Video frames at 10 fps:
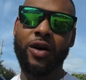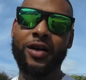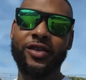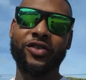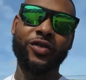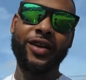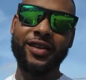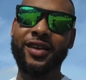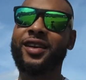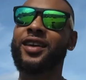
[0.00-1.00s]
you all
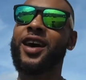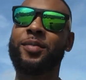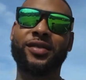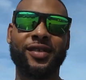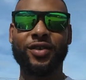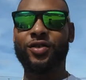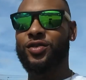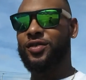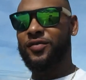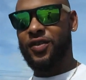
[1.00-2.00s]
enjoyed
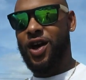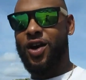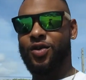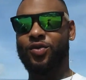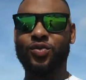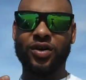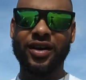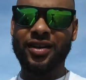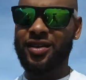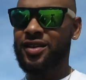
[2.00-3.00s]
episode vlog
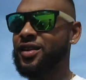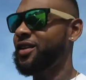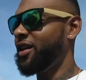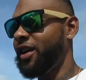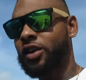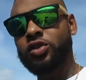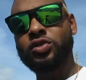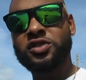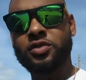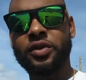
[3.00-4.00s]
one.
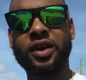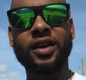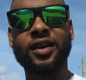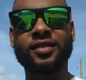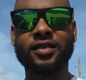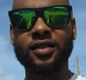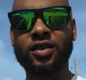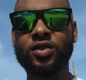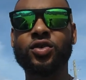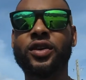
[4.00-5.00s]
Inclusion week is
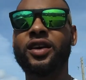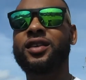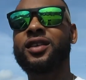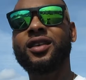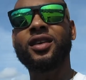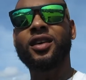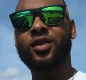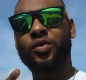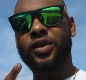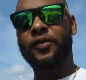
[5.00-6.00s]
concluded.
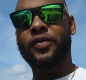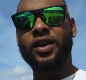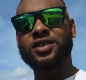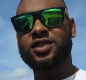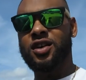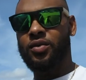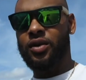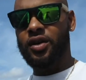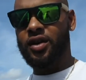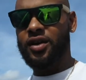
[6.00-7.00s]
We finished up
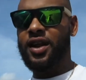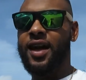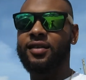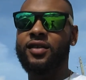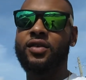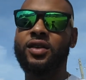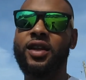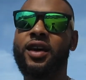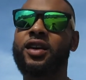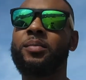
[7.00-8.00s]
with a good activity
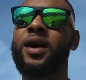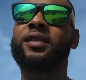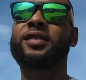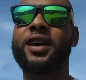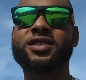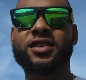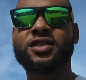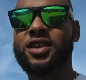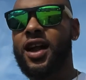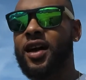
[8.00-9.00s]
today, good meditation.
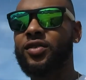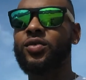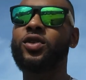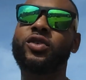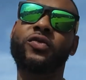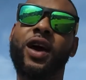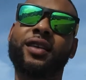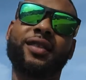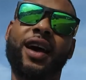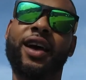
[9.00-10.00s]
Shout out to Rose
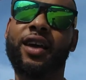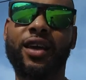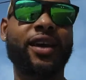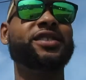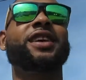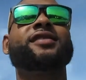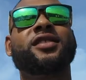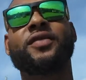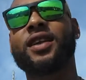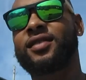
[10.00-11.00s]
Valentine, aka
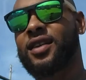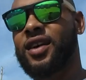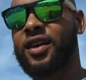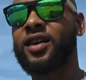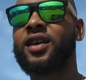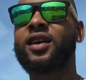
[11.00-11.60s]
Jocelyn Valentine.